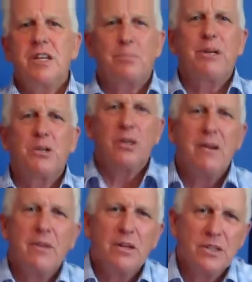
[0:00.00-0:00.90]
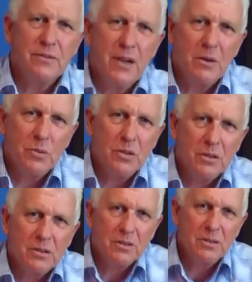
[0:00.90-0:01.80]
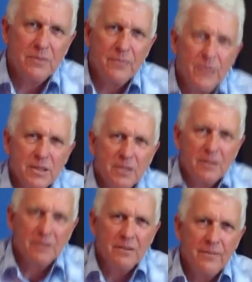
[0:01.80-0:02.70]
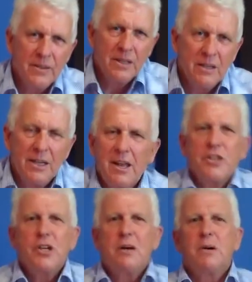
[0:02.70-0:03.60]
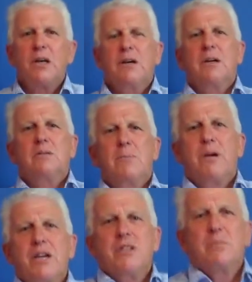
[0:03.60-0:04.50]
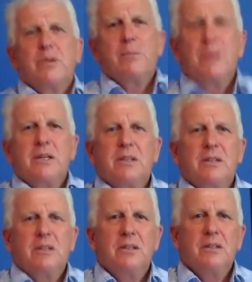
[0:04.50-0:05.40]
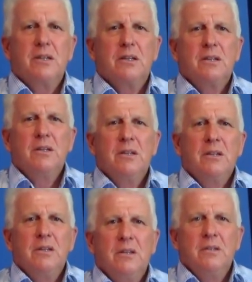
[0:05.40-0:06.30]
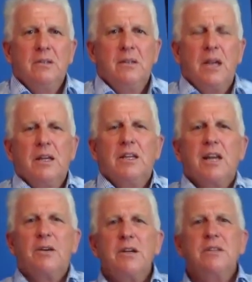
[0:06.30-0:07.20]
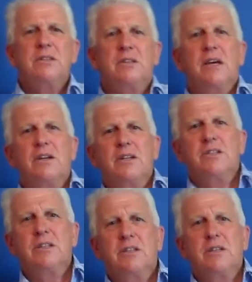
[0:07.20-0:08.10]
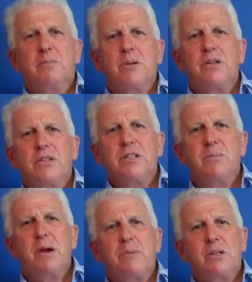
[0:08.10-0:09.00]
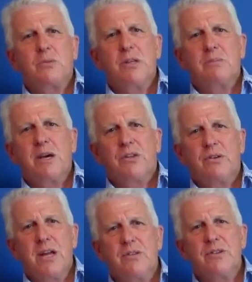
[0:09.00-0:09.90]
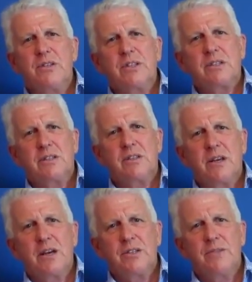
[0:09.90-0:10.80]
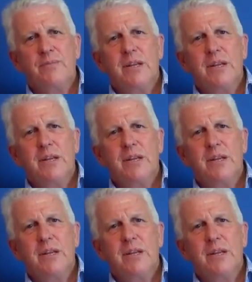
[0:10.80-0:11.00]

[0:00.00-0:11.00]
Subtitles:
That's pretty good evidence of how it works, isn't it? Another time I appraised a property in Hillary's and I said to the person, your property's worth about 360,000.